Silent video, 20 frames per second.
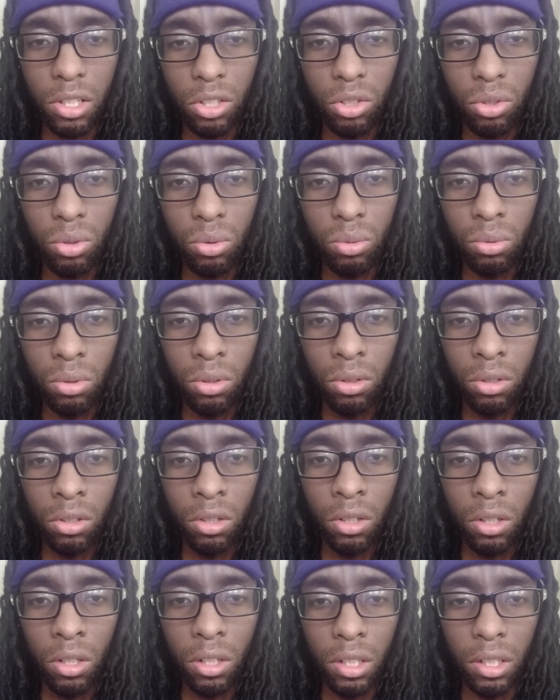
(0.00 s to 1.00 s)
to you
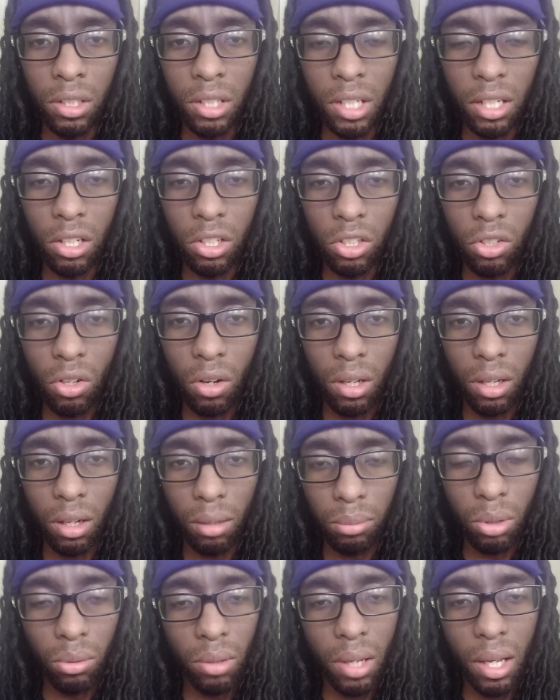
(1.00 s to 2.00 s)
needing your
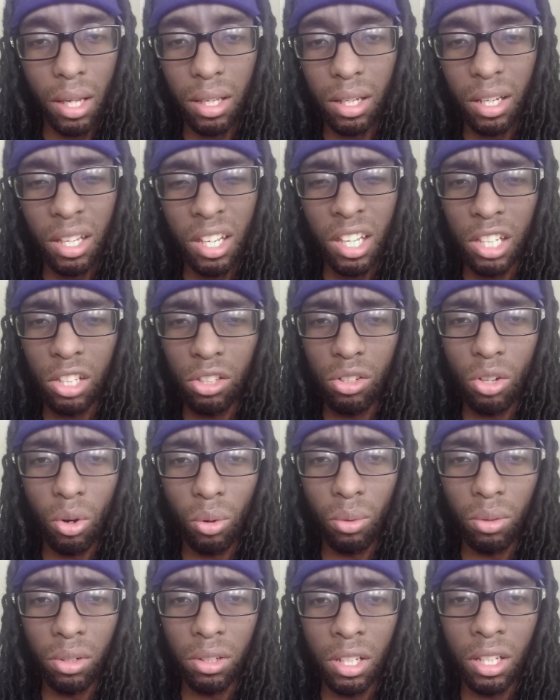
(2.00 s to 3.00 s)
help. Don't let it,
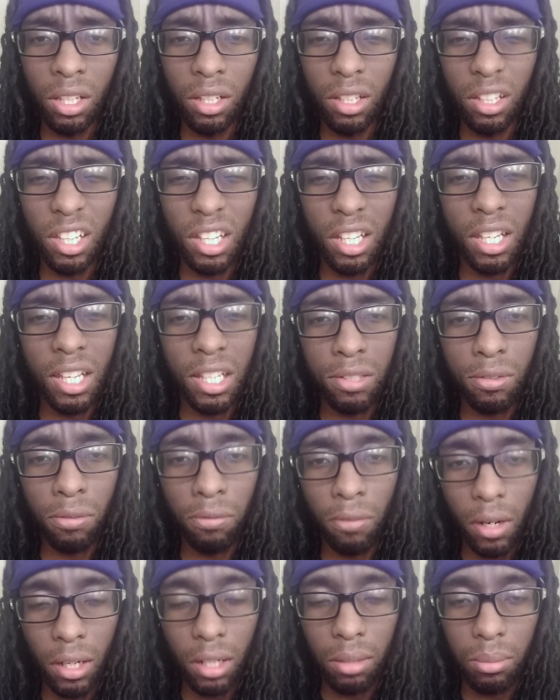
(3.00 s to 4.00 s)
it's
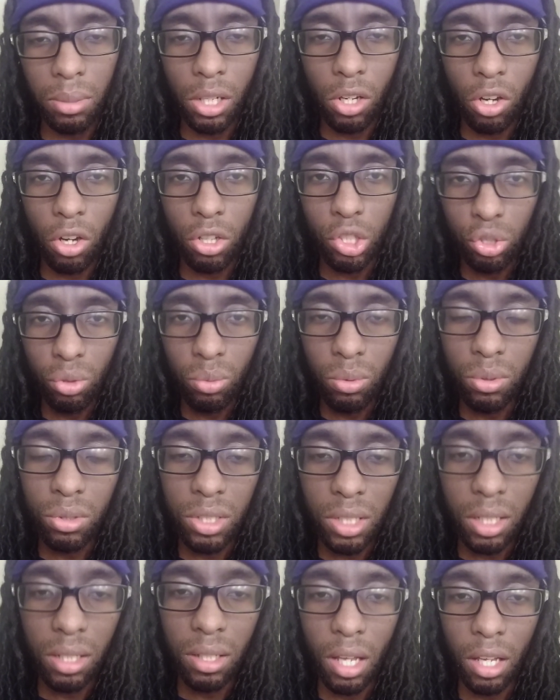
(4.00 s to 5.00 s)
funny because you will
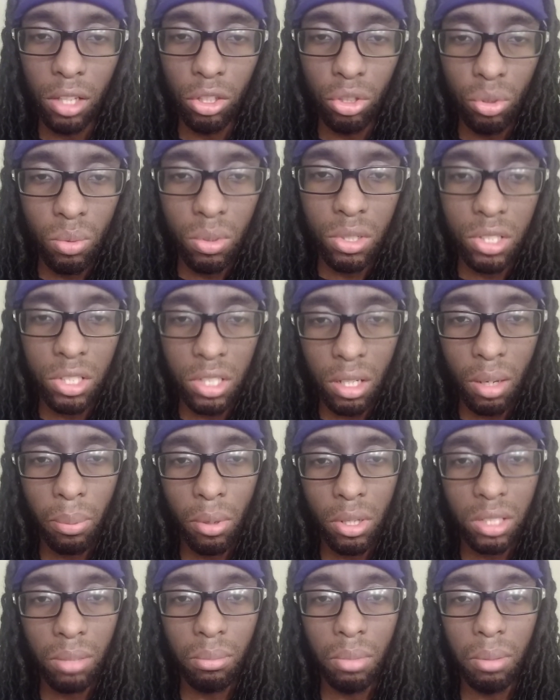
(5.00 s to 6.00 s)
see that. You will see a
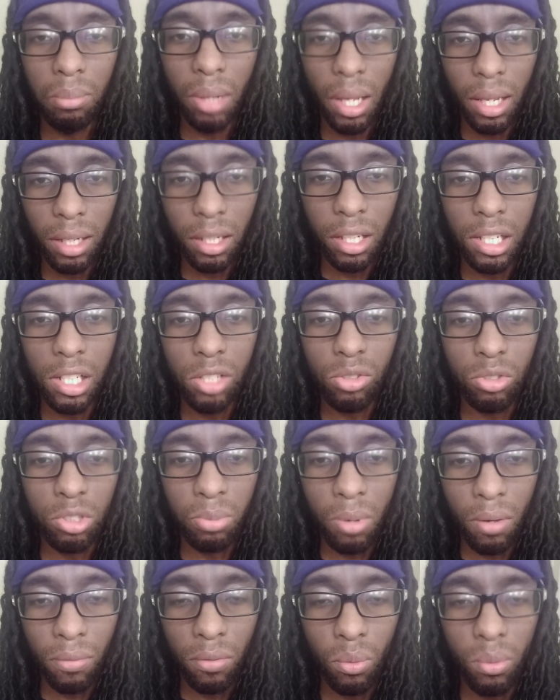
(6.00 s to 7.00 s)
person be blatantly
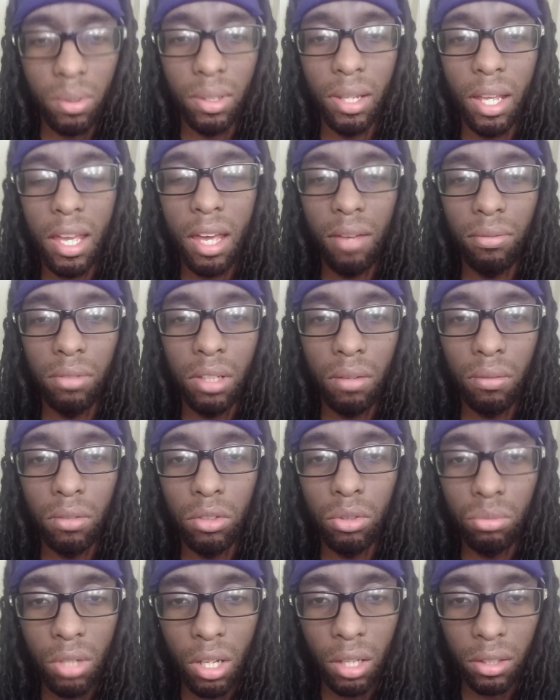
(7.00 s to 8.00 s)
disrespectful when they have given
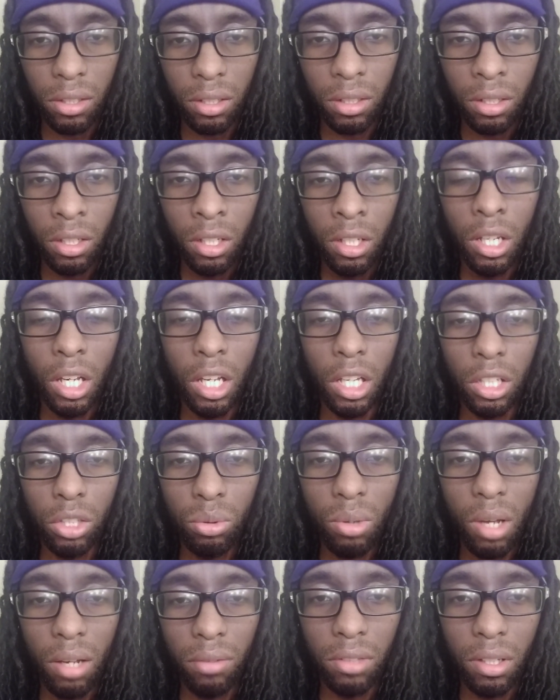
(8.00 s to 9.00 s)
you nothing and
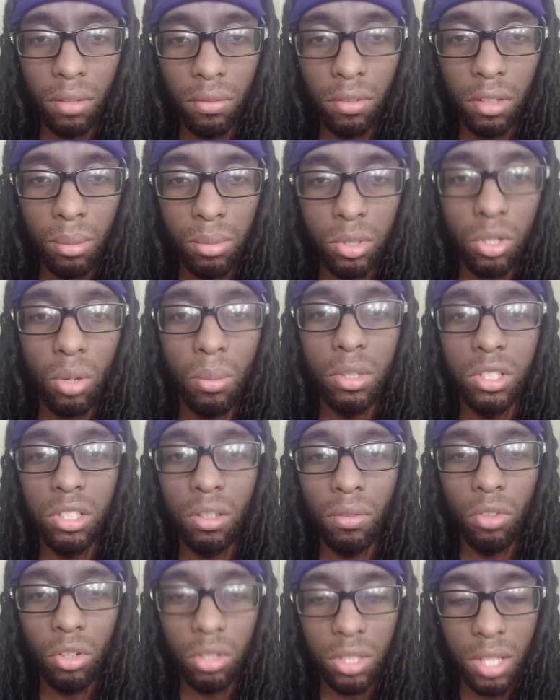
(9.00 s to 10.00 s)
you have given them so much
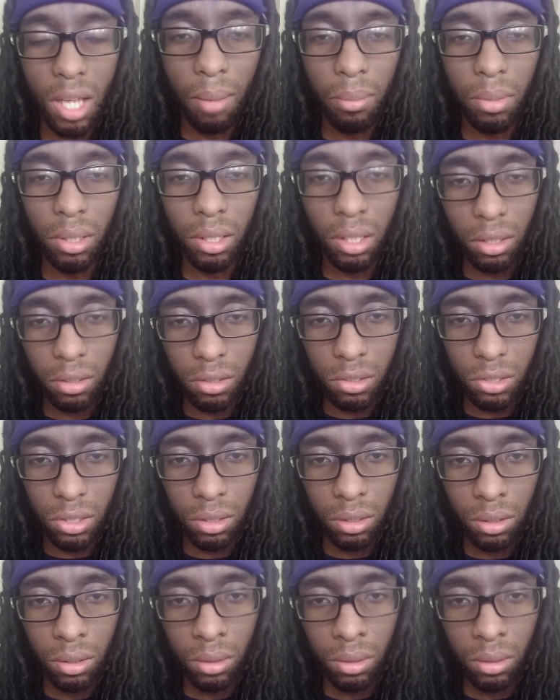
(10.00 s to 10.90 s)
of your time and energy.